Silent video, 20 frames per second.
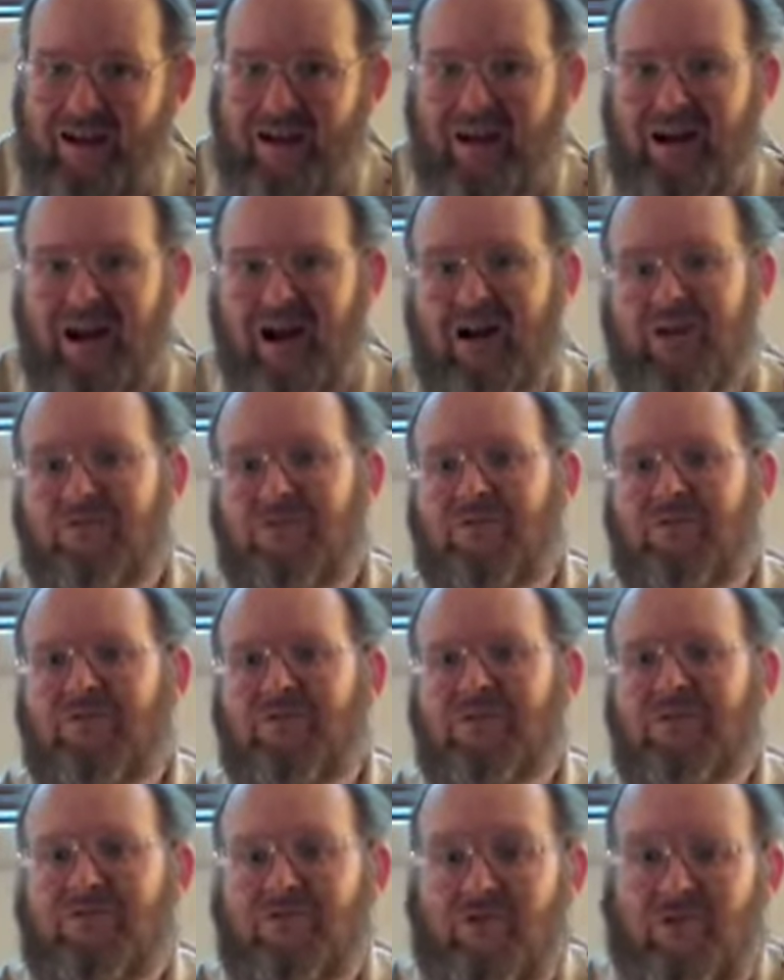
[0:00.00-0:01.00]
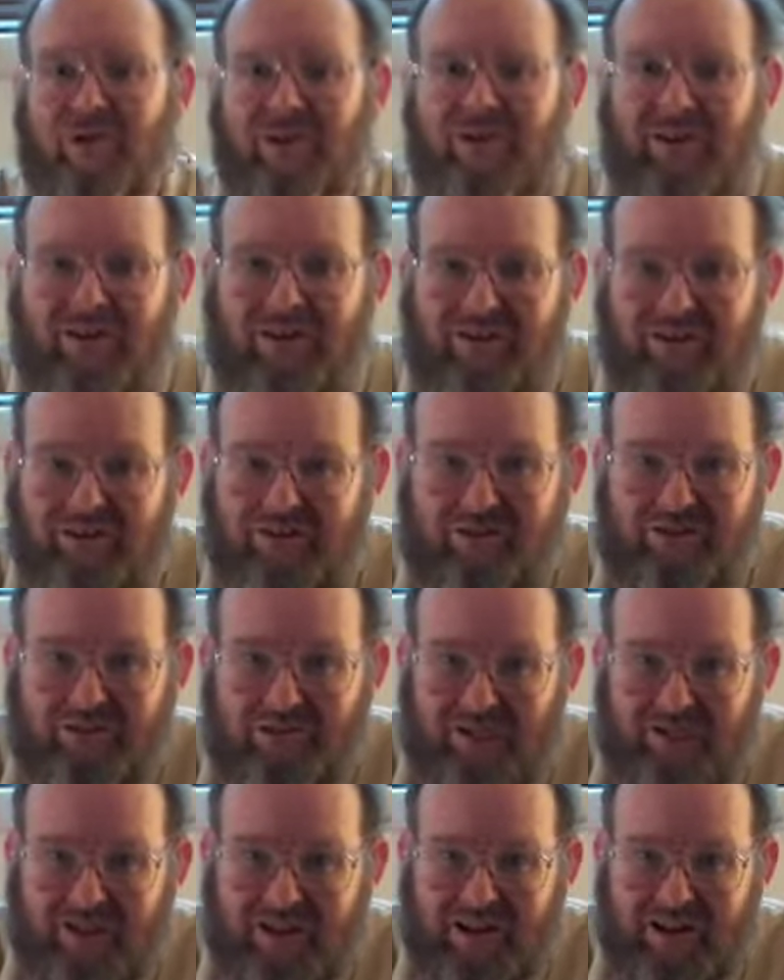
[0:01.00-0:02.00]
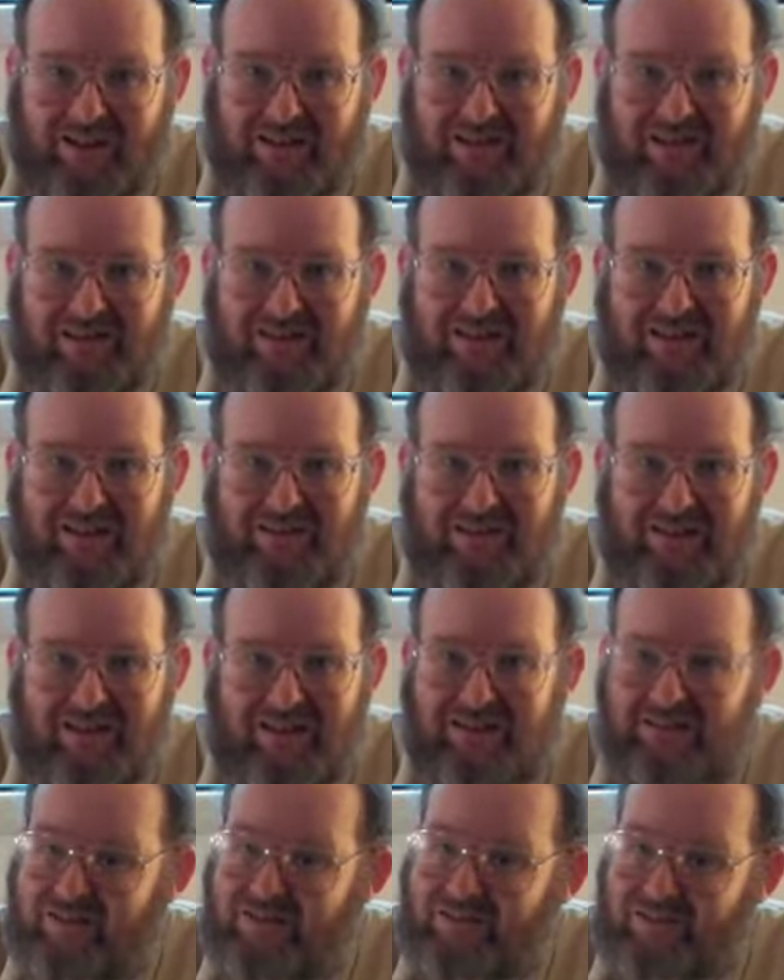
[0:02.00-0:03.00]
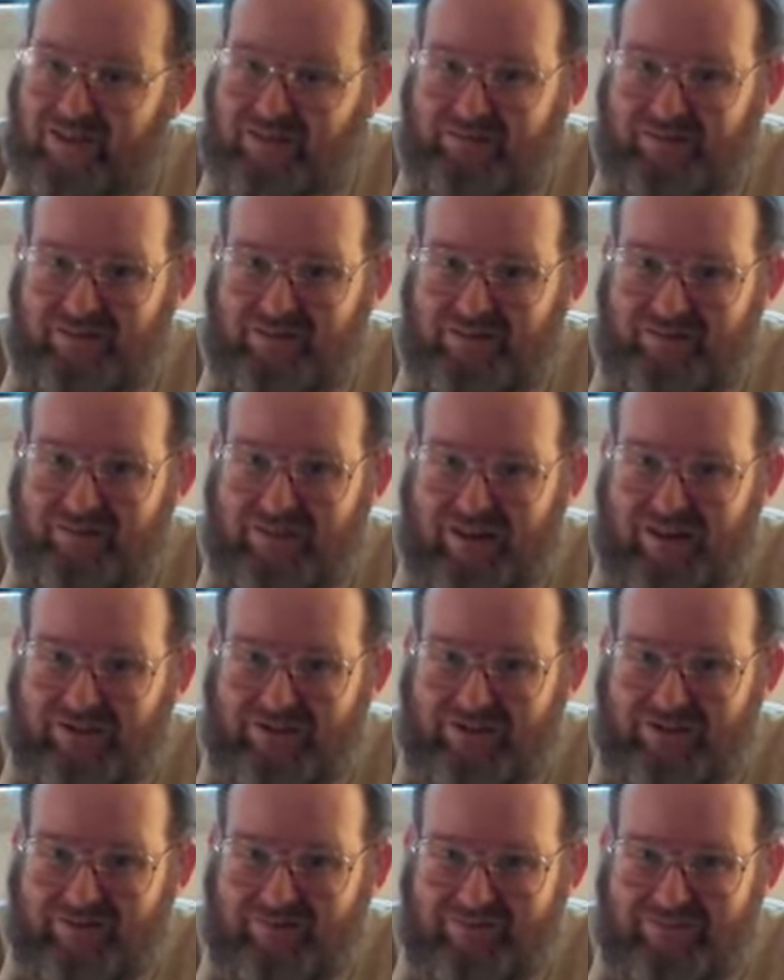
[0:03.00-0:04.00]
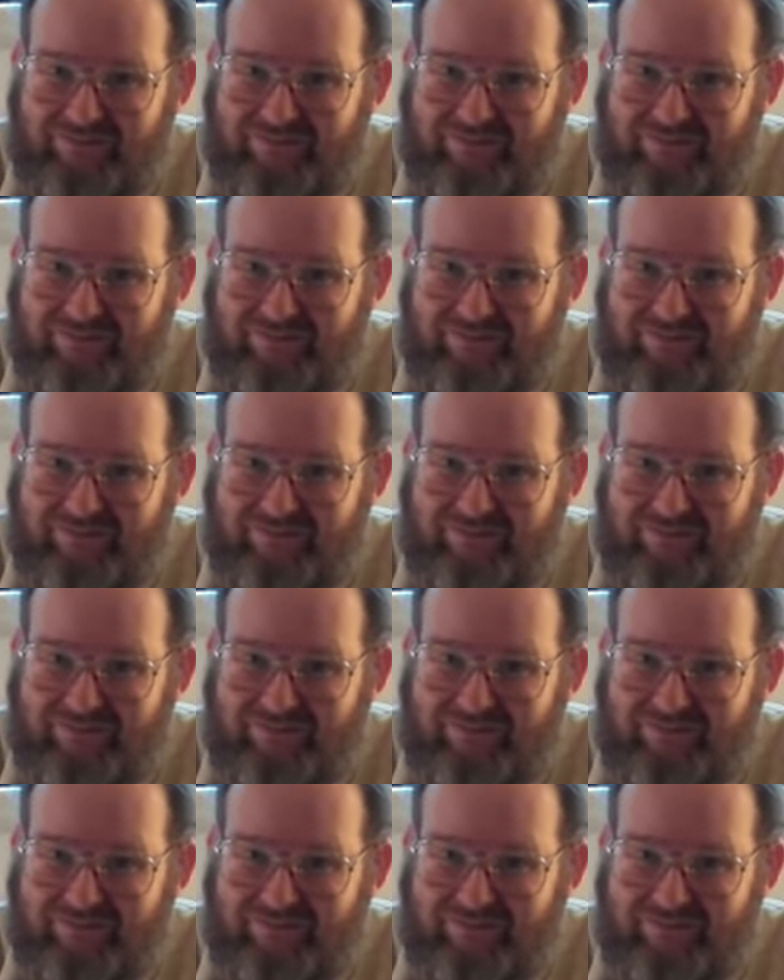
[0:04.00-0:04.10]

I hope you've enjoyed our little look at DC's Christmas special.